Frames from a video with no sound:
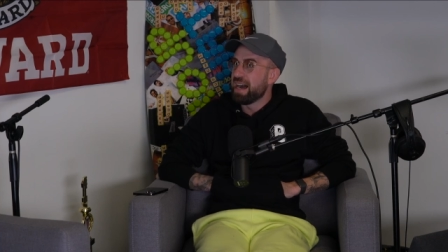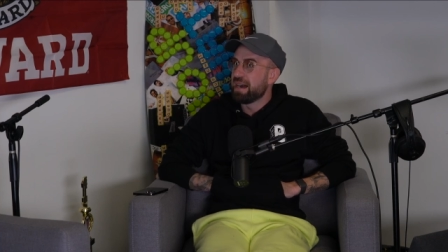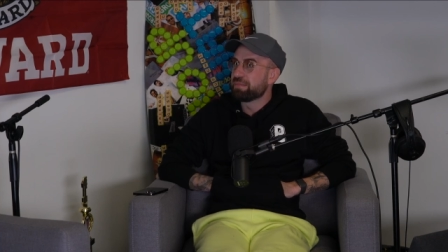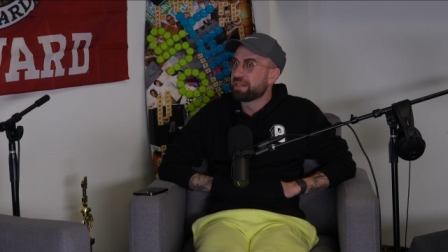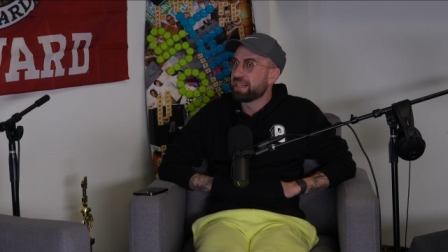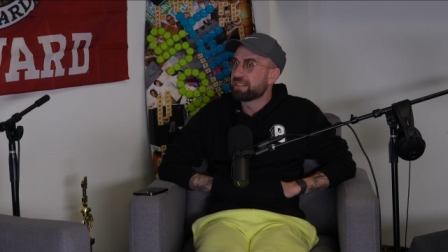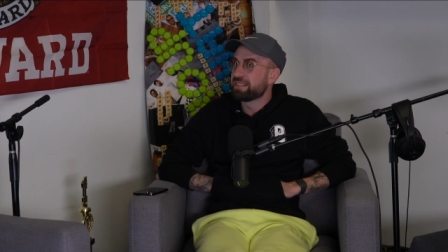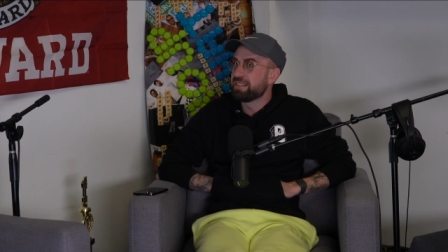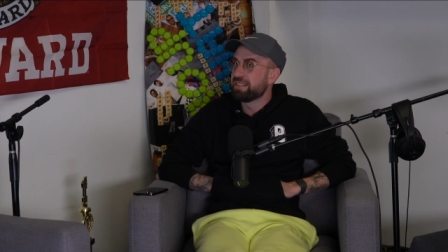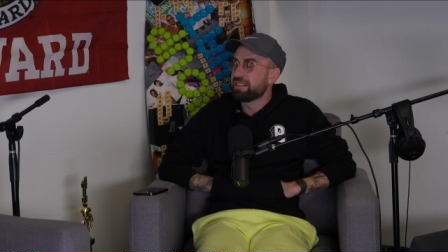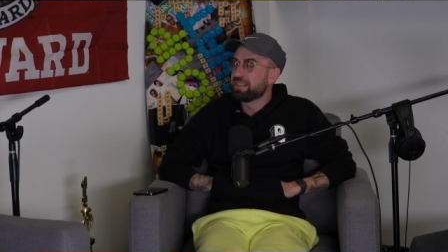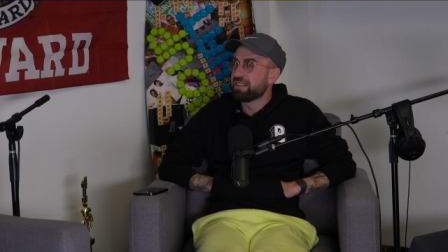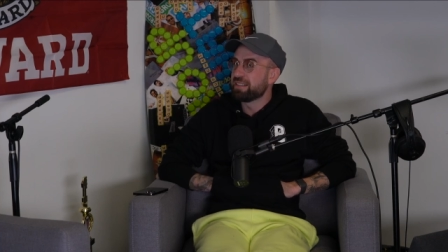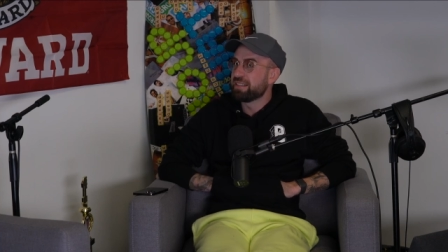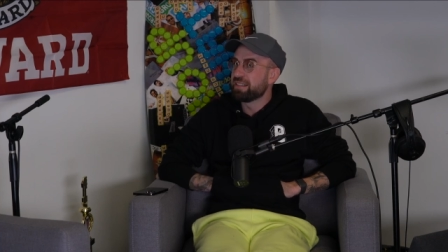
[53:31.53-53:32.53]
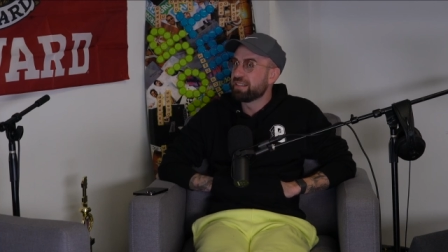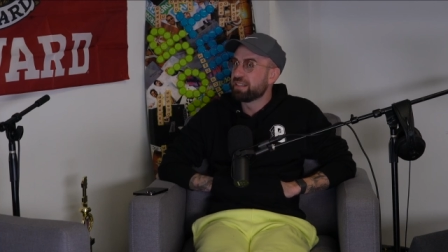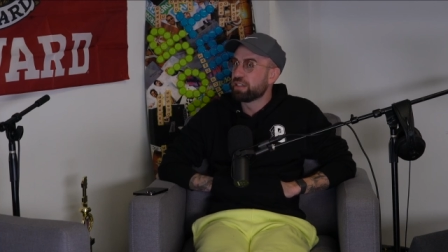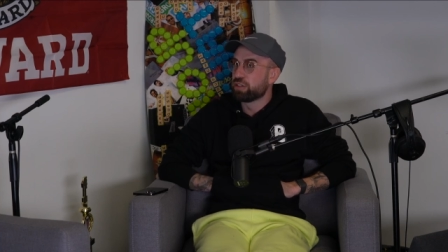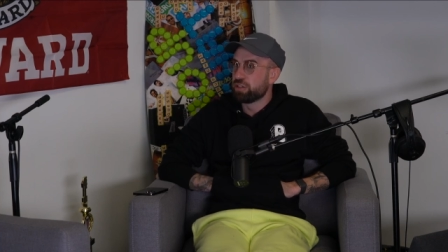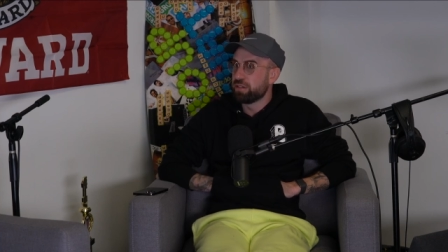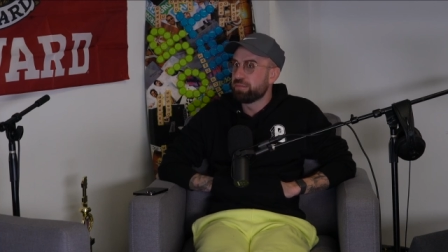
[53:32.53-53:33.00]
I'm guessing
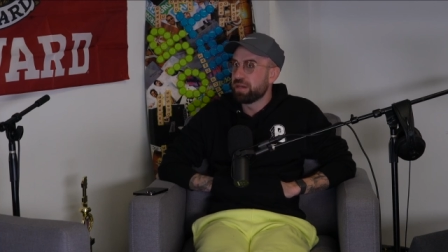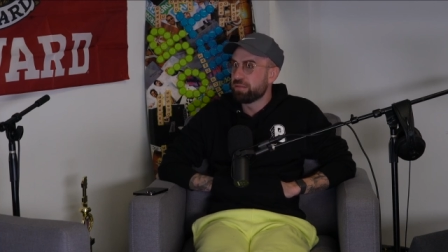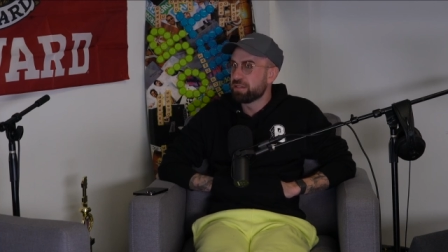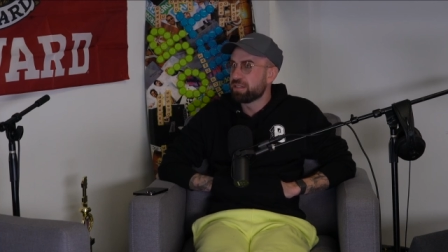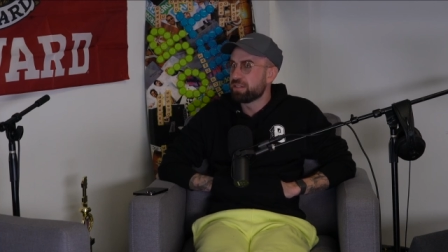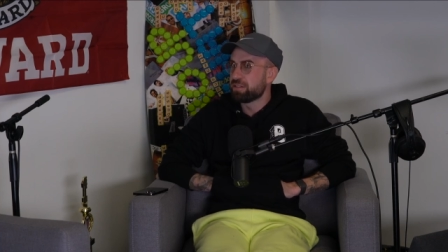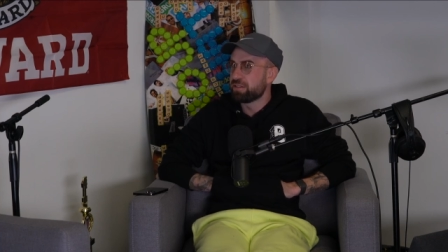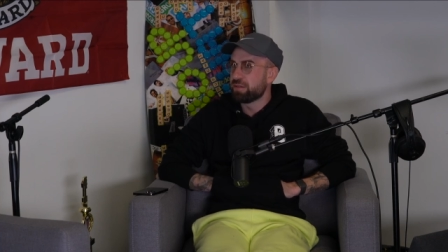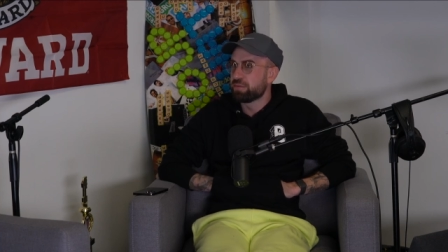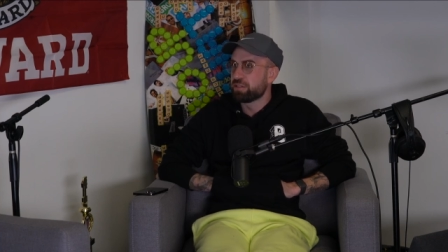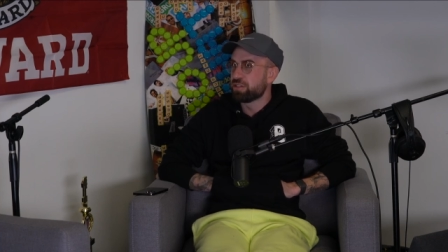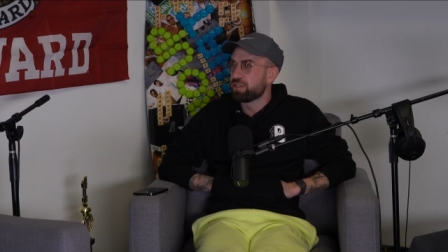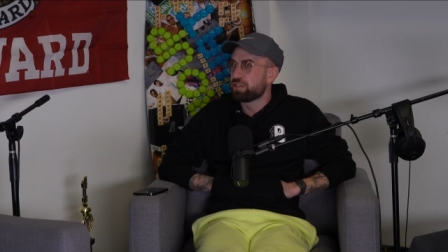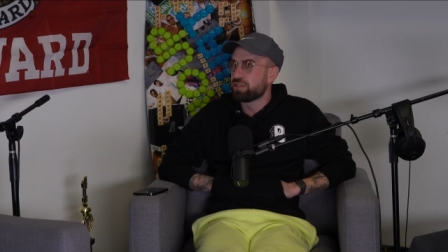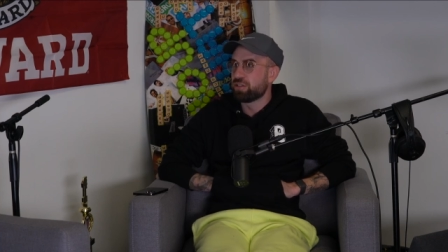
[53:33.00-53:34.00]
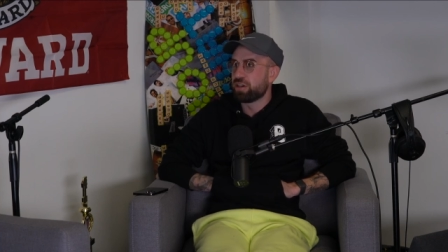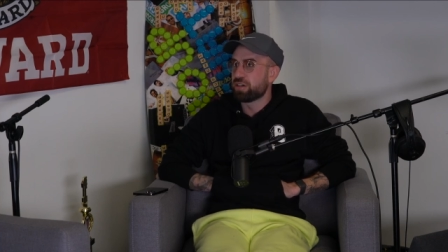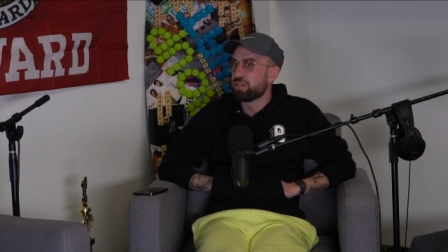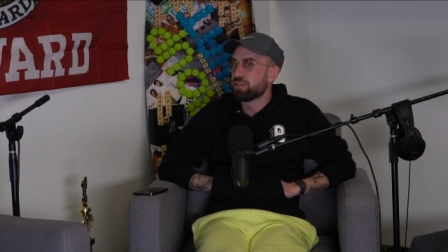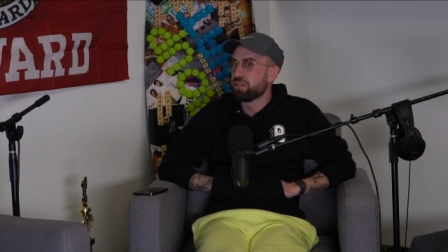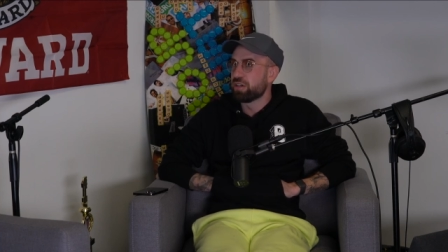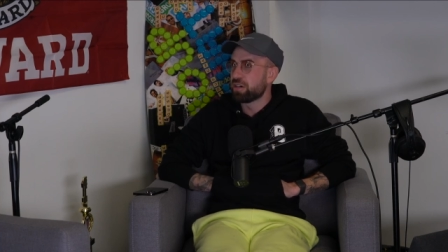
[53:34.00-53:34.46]
good babysitters are able to just
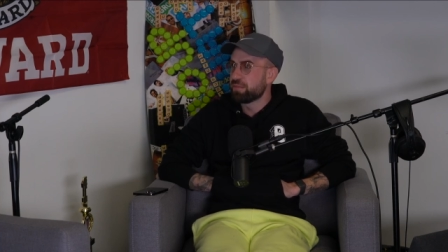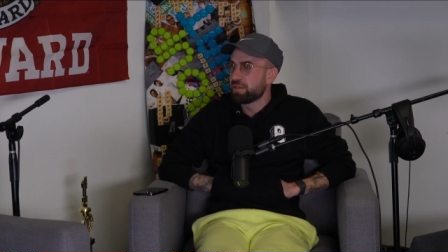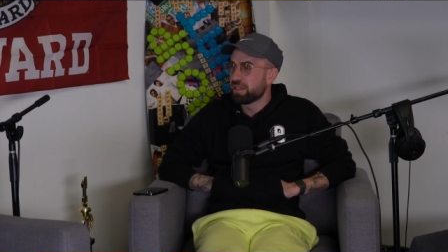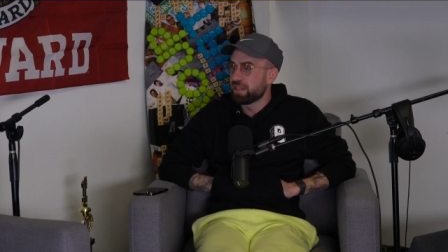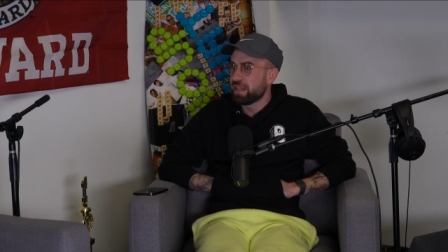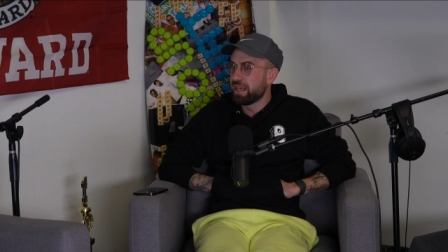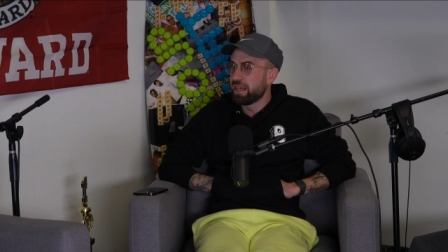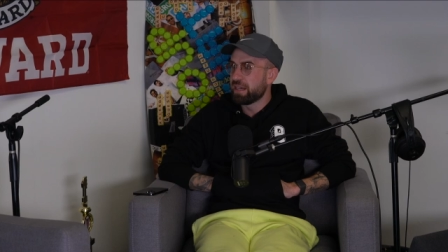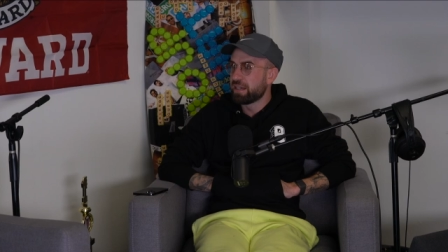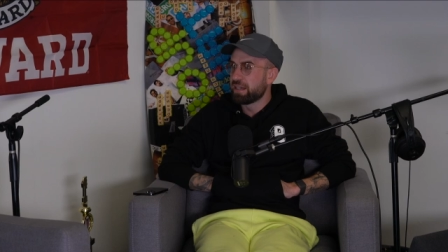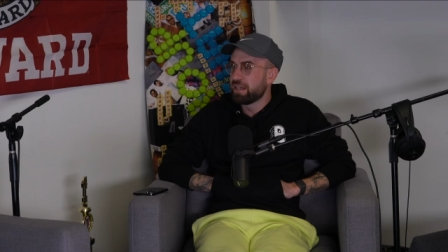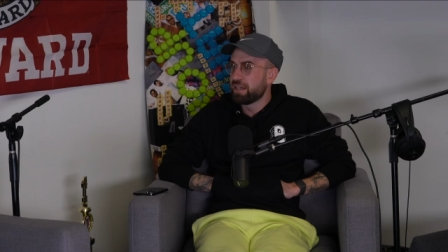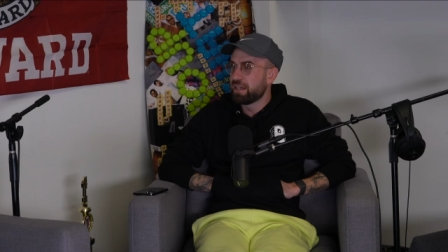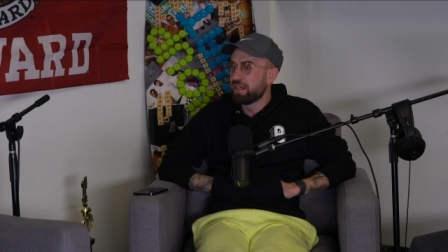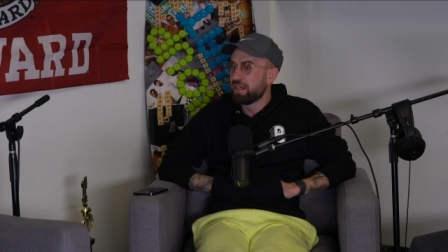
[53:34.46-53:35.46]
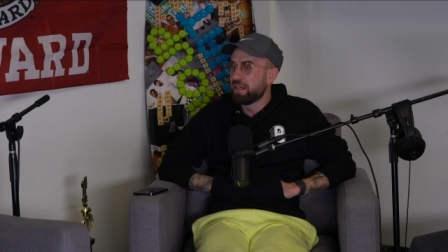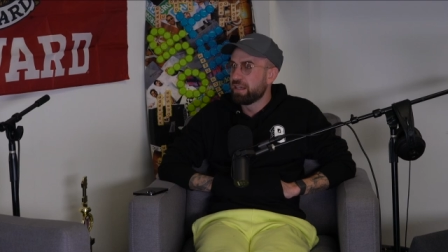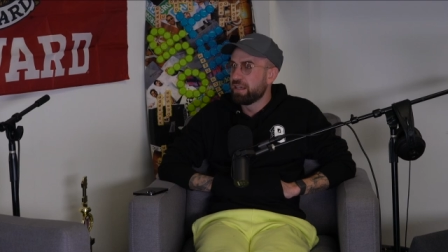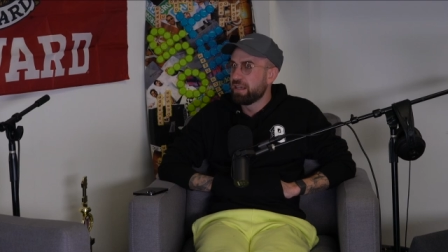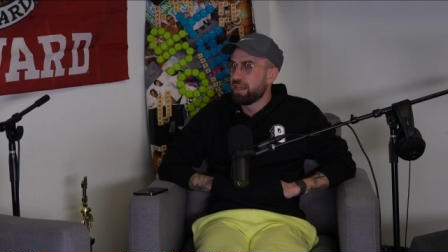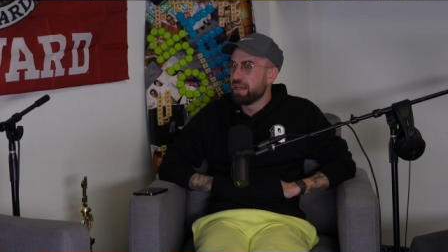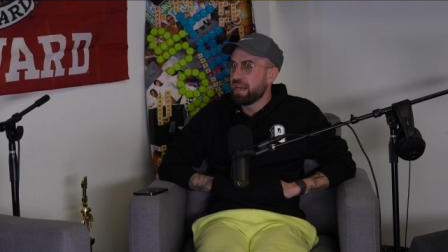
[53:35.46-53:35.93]
charge an arm and a leg.
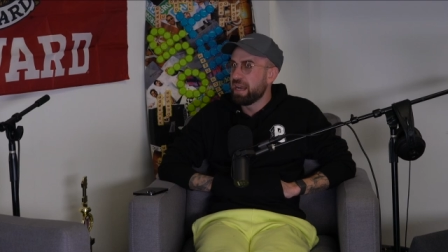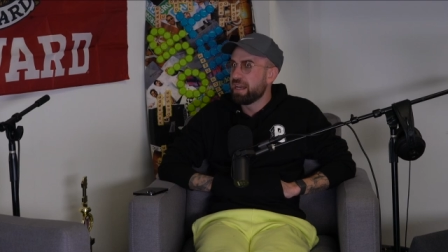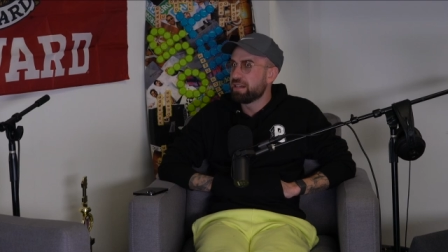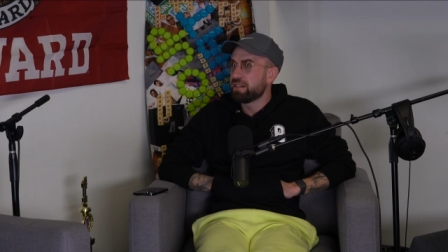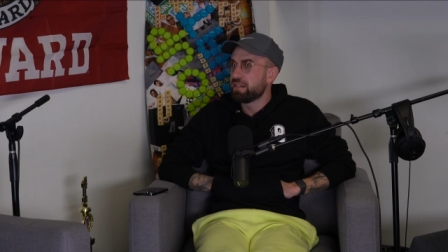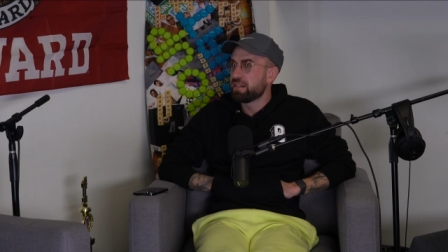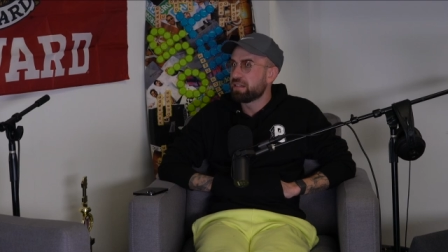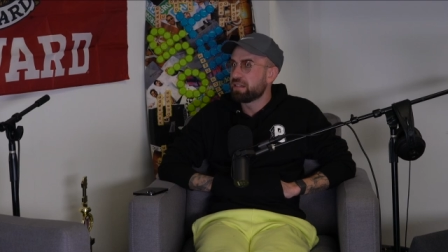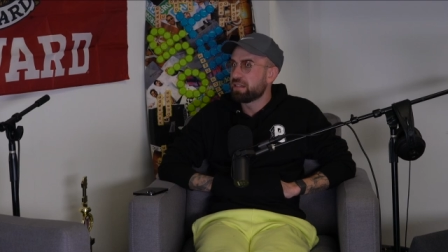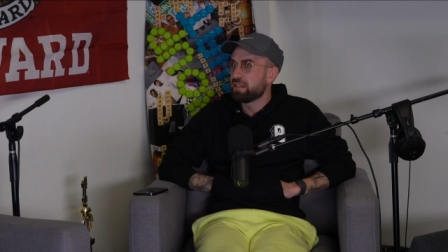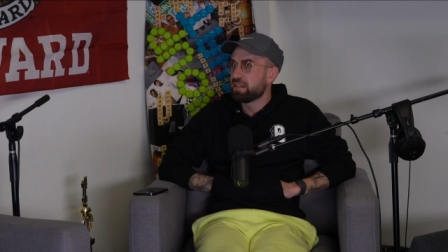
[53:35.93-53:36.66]
And so